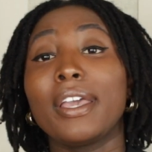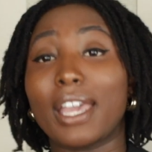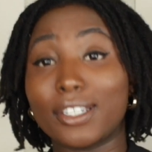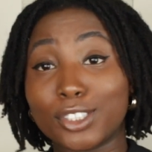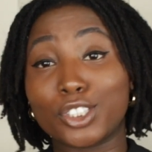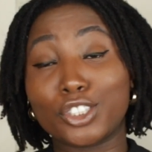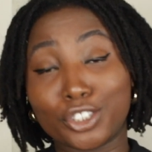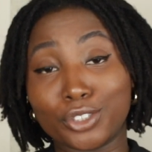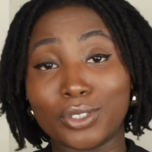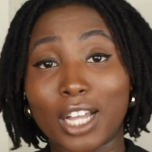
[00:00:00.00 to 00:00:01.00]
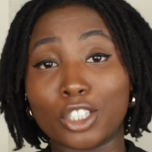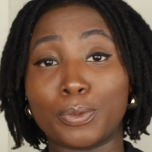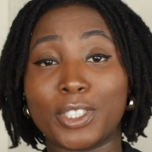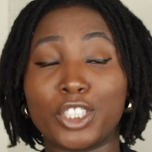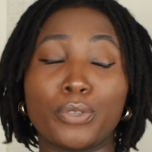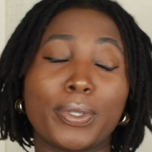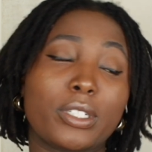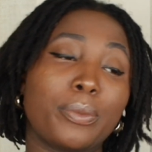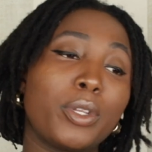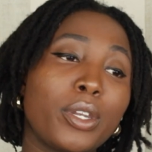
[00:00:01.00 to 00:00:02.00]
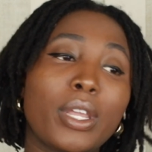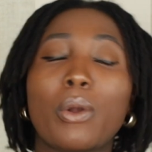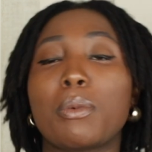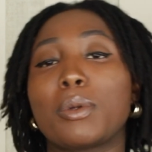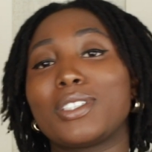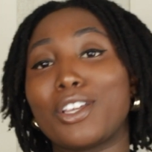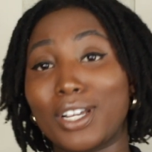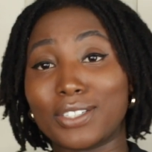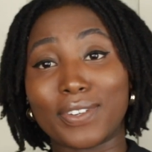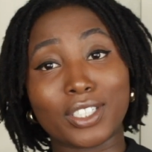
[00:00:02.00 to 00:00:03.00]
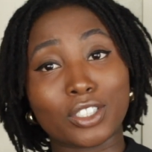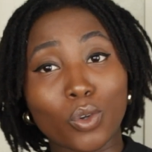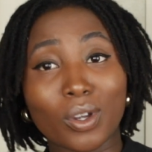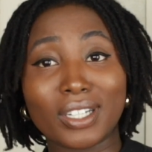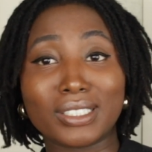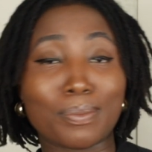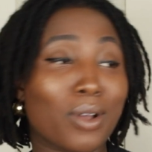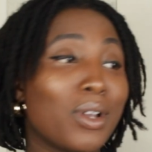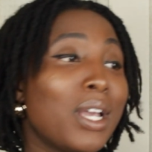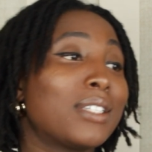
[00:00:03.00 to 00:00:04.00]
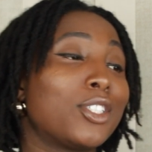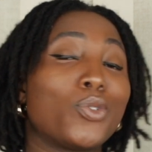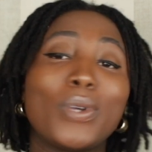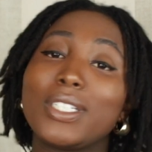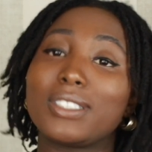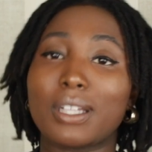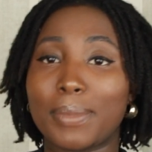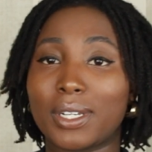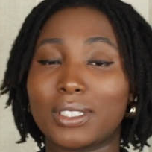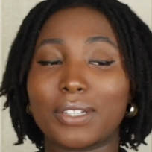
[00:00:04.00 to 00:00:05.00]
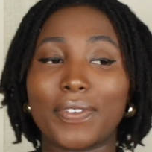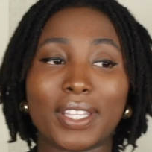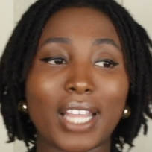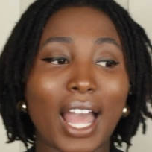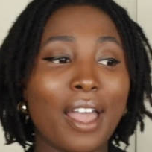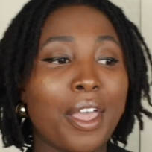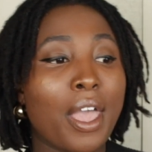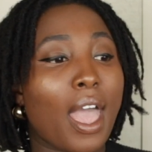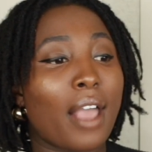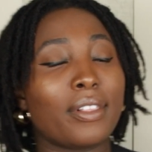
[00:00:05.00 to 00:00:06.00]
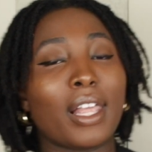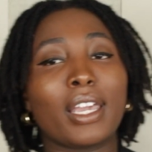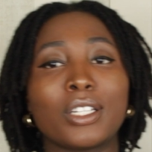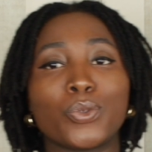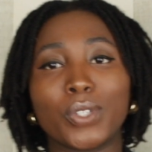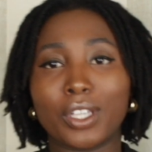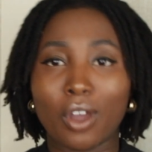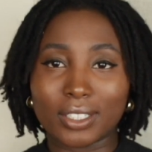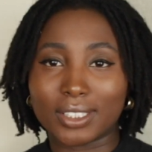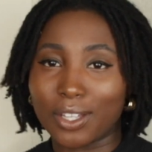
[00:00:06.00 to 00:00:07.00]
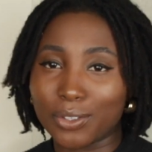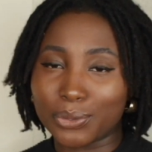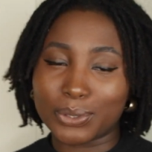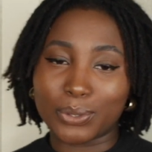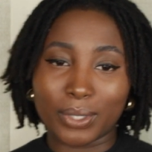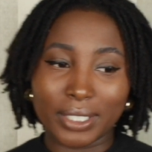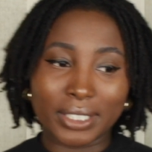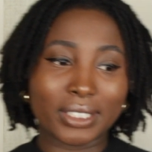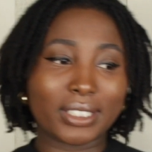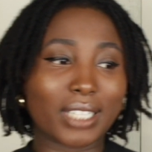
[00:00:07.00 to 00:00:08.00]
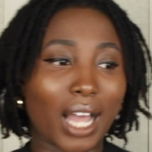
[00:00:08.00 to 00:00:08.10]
caters to the LGBTQ plus community. I want to be able to tell you guys funny stories about situations I've been in and stuff like that. And like, it's really hard to tell those stories